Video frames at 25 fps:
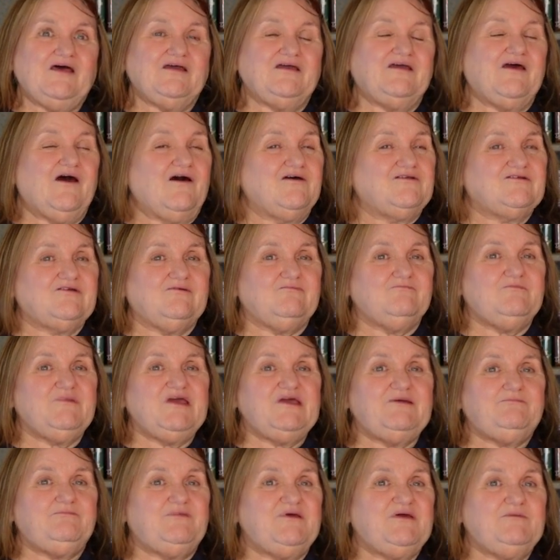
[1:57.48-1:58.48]
Got to
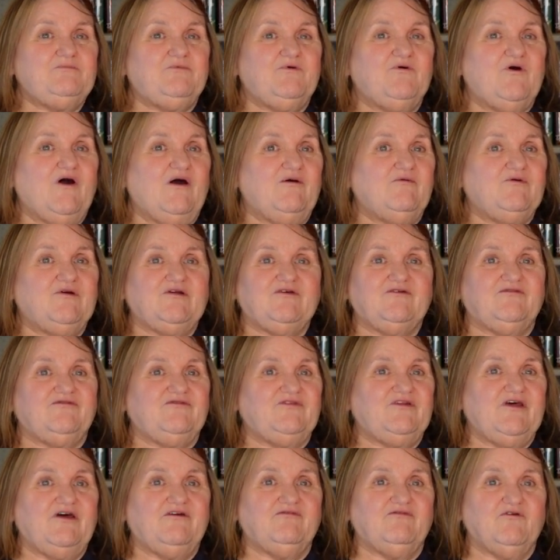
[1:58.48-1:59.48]
meet people I would have
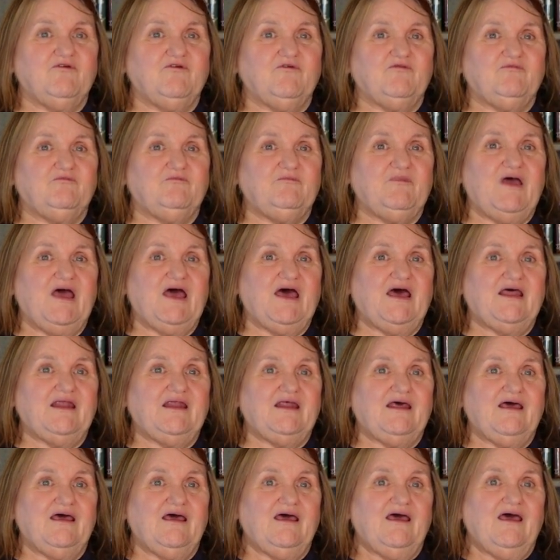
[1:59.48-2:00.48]
never met
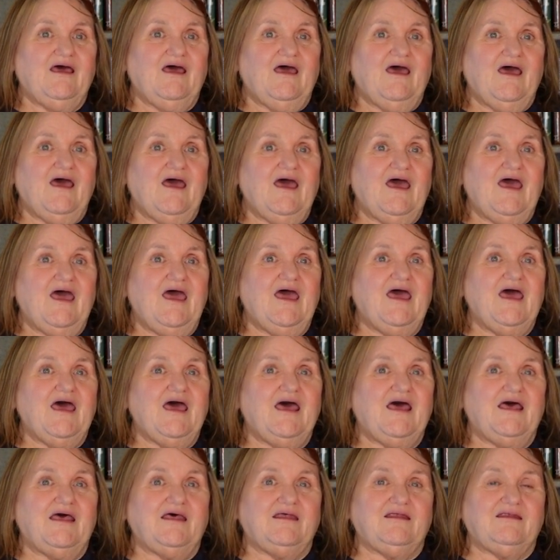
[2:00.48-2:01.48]

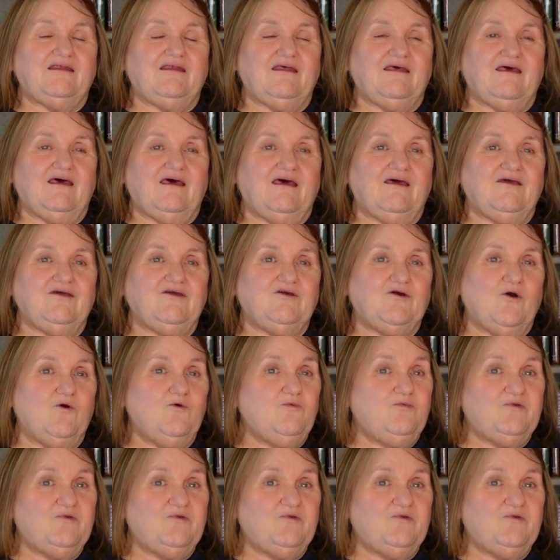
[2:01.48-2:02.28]
and go